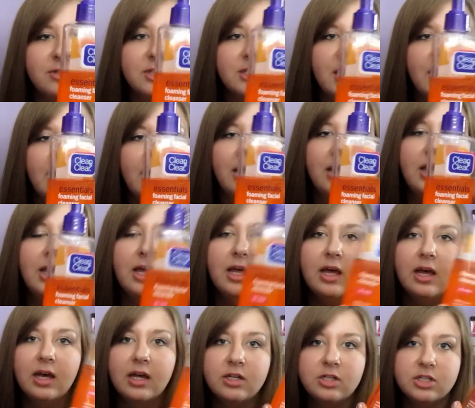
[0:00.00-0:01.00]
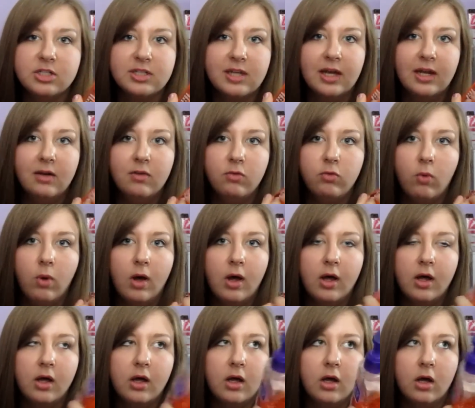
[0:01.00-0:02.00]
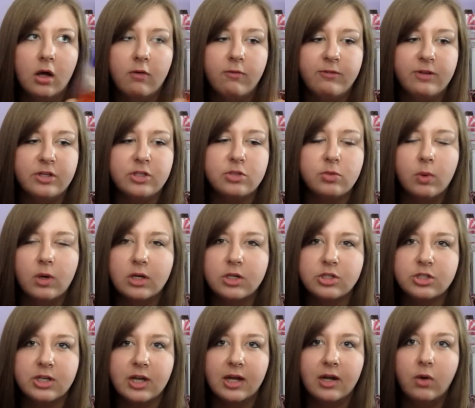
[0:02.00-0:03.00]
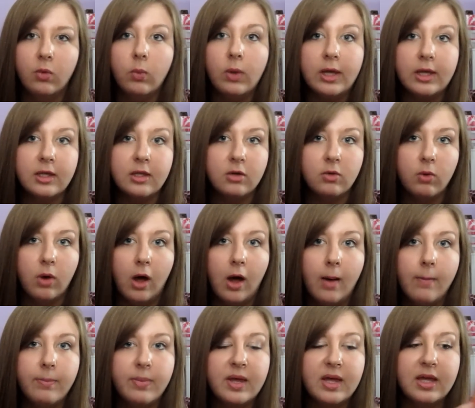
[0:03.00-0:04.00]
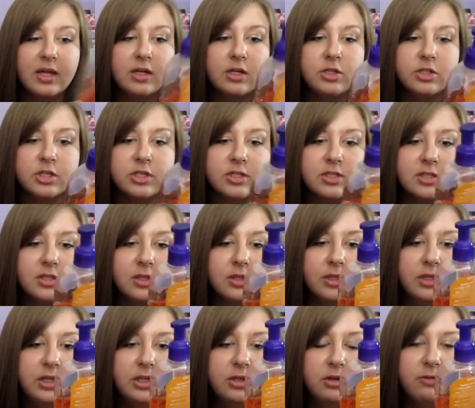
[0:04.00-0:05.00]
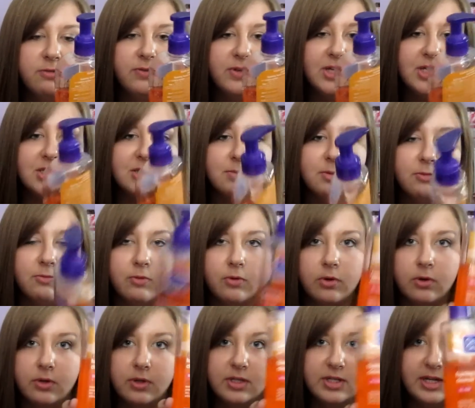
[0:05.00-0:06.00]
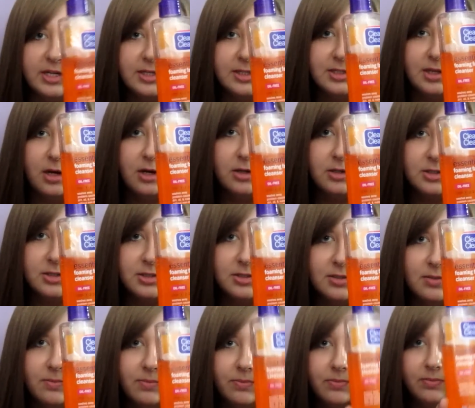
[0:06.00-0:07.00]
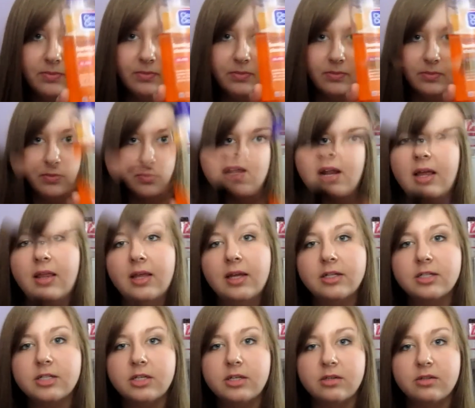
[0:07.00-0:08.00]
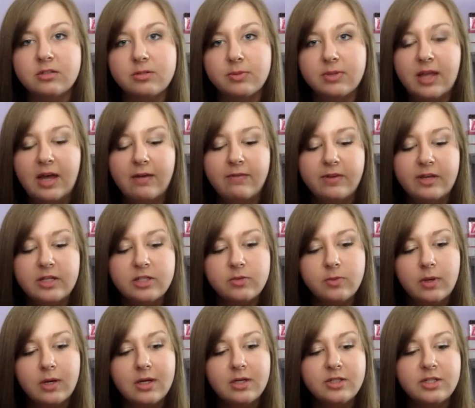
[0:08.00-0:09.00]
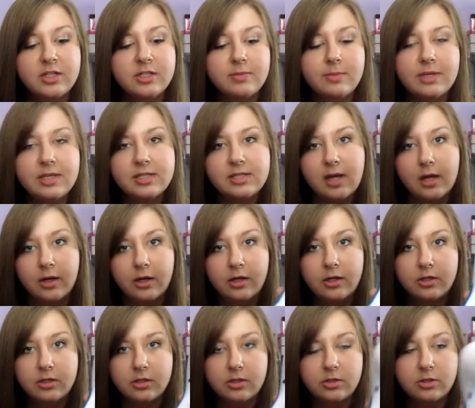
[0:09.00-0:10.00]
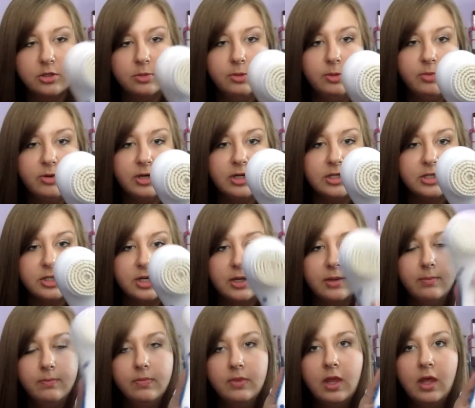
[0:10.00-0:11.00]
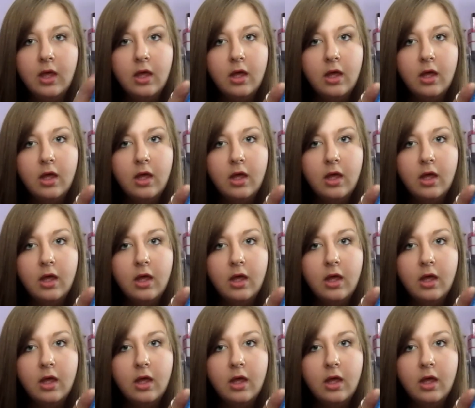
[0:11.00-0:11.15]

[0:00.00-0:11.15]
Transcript: skin and just kind of want a face wash to kind of wake you up and just clean your face before the day starts. Something that I like to use with that face wash is my Sonic Dermabrasion.